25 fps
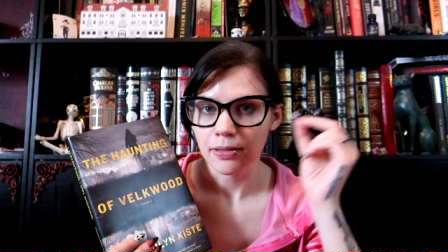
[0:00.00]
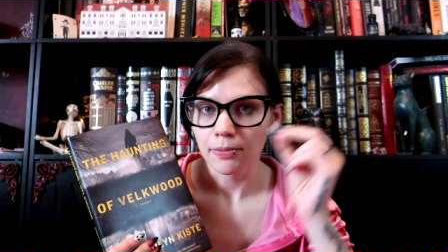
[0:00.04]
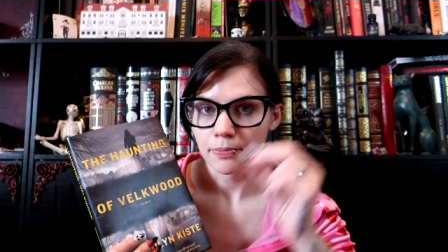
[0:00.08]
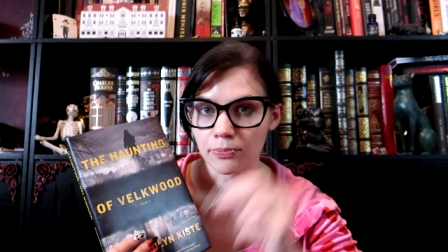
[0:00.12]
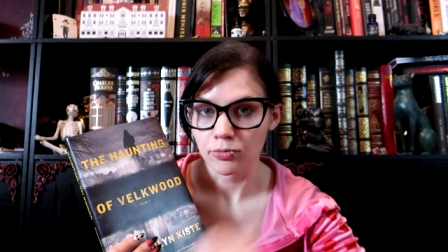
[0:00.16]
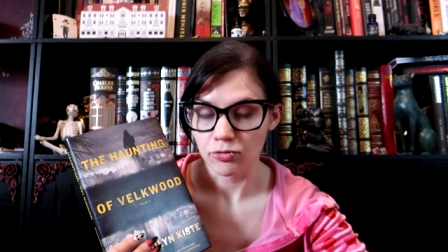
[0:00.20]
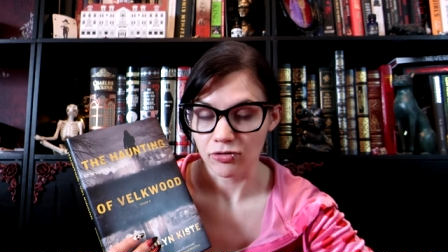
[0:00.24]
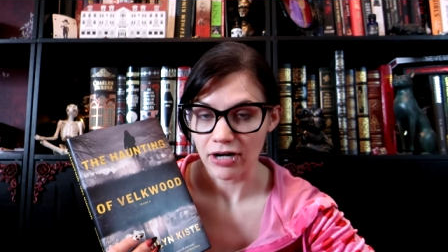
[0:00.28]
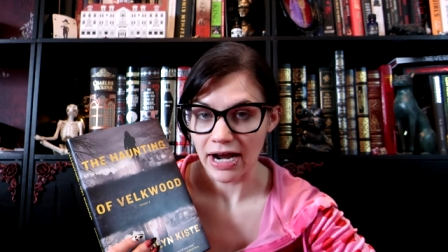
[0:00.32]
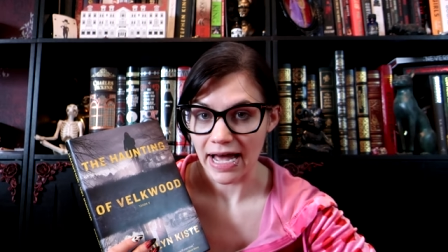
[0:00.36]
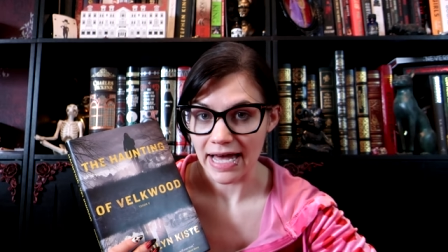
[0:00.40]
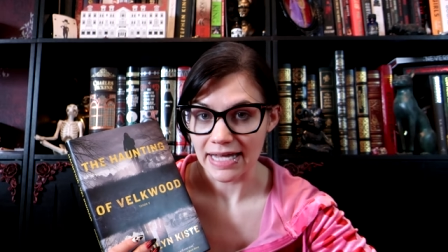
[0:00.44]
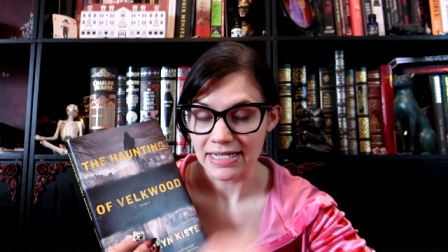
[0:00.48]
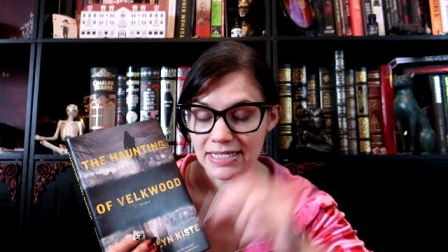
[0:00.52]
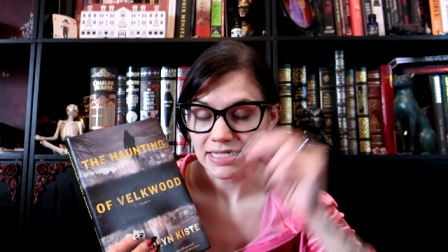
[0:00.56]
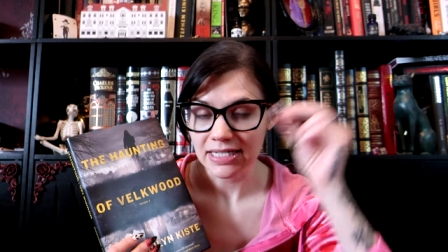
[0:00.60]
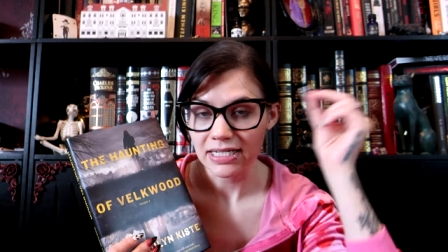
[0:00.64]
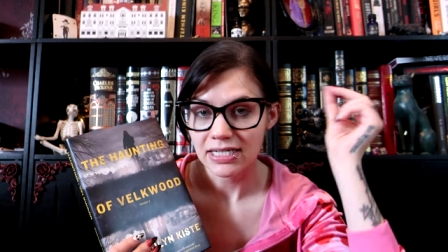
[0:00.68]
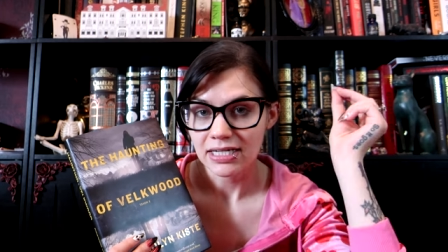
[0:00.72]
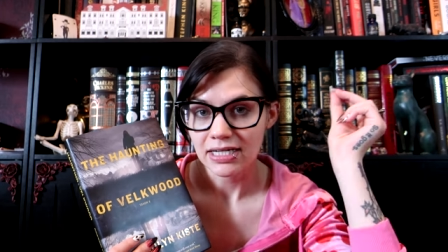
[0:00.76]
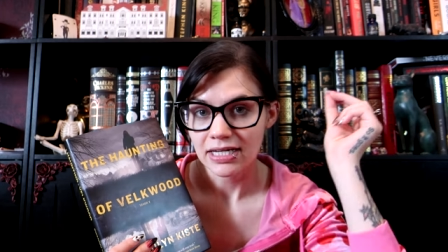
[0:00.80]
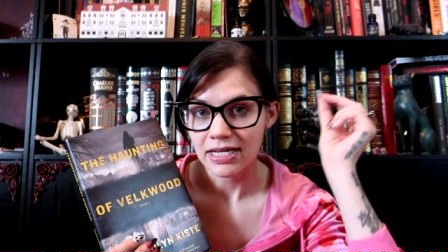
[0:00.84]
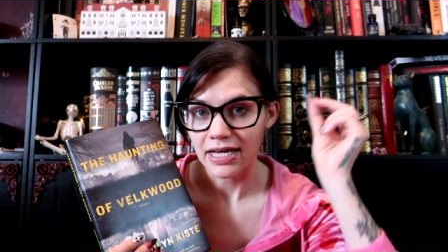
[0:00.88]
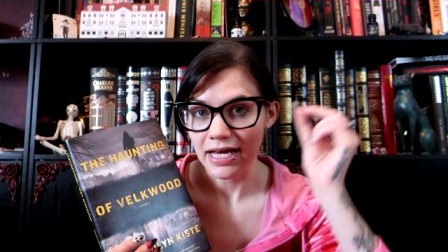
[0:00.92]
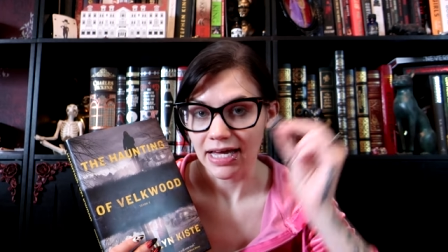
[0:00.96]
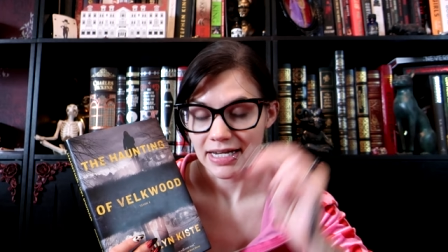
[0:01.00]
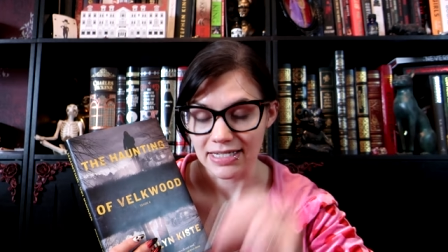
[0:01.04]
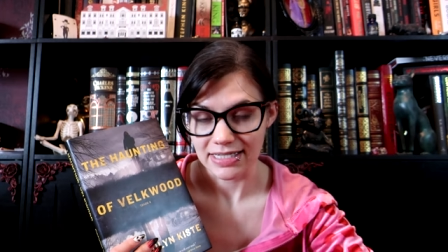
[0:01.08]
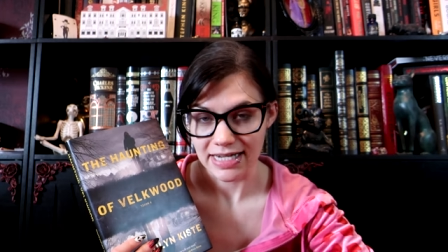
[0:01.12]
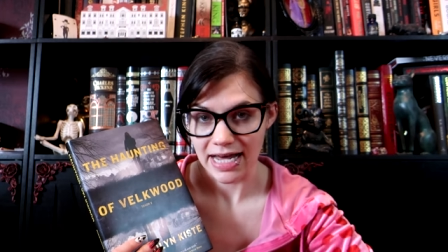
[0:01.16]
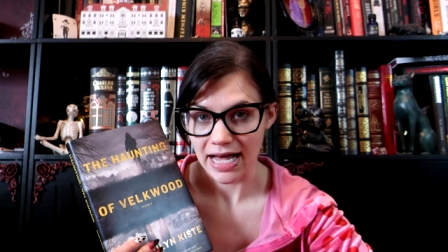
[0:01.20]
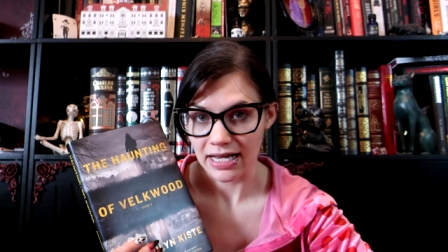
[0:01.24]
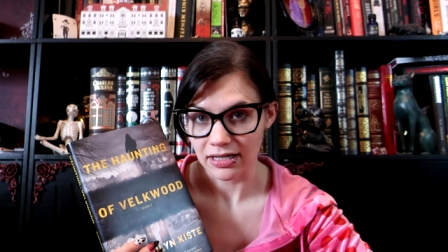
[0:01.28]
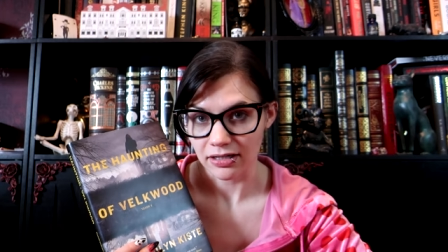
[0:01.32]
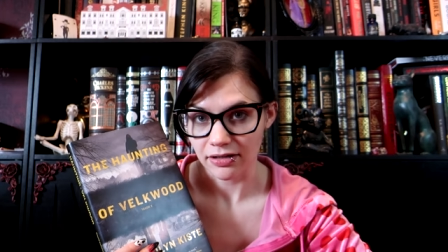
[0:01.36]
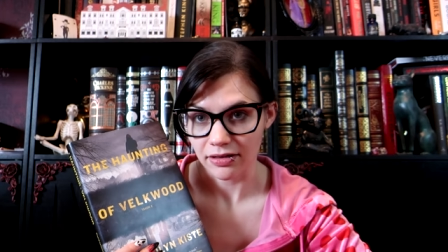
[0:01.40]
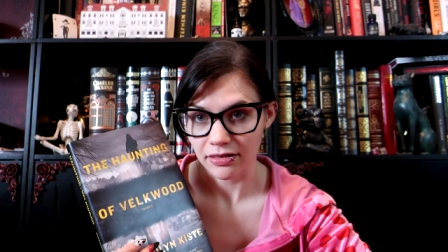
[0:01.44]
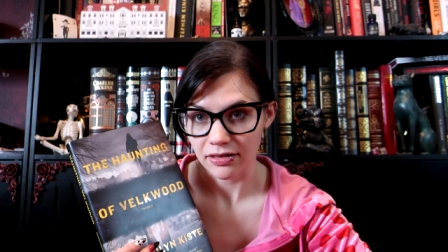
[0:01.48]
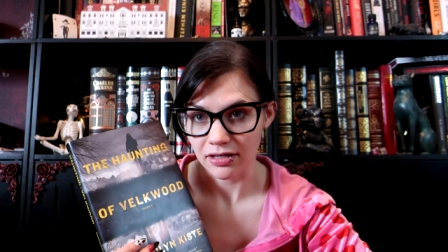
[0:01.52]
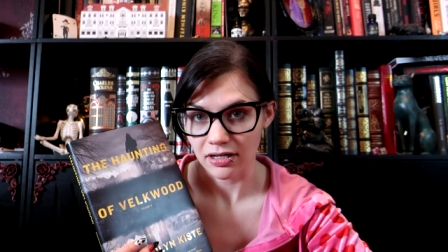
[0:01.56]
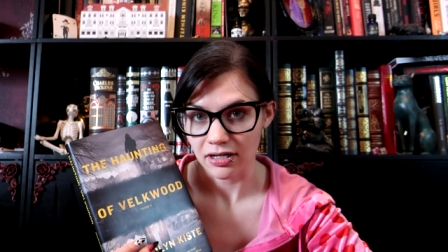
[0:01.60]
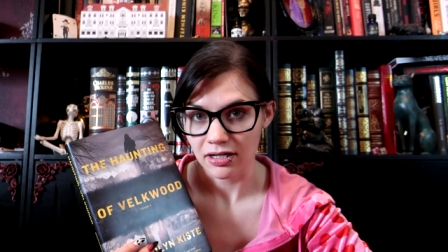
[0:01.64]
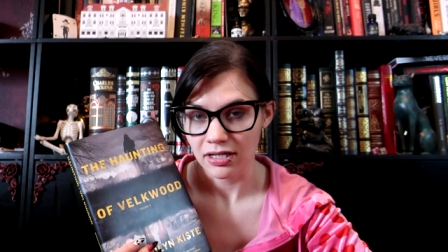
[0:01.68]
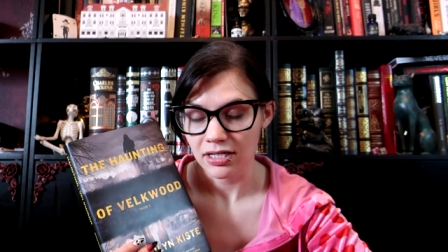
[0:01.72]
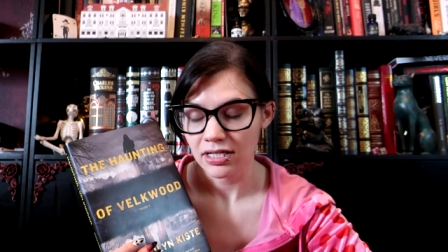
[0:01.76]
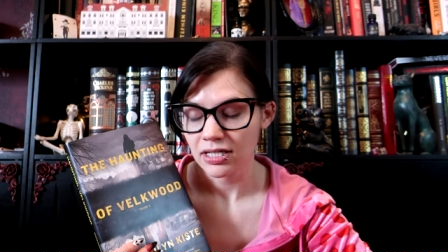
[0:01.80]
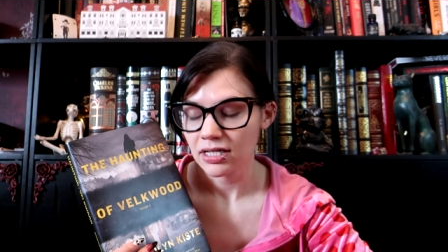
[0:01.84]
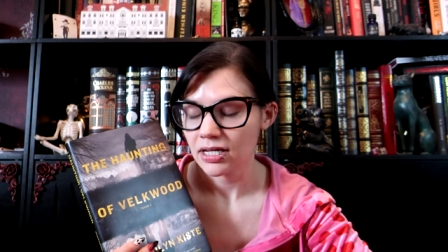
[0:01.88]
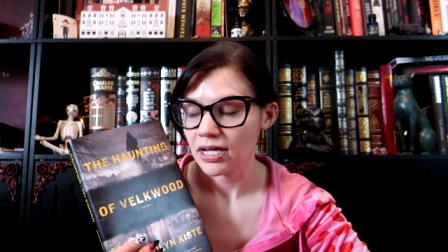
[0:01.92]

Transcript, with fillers: Brett, and Talitha.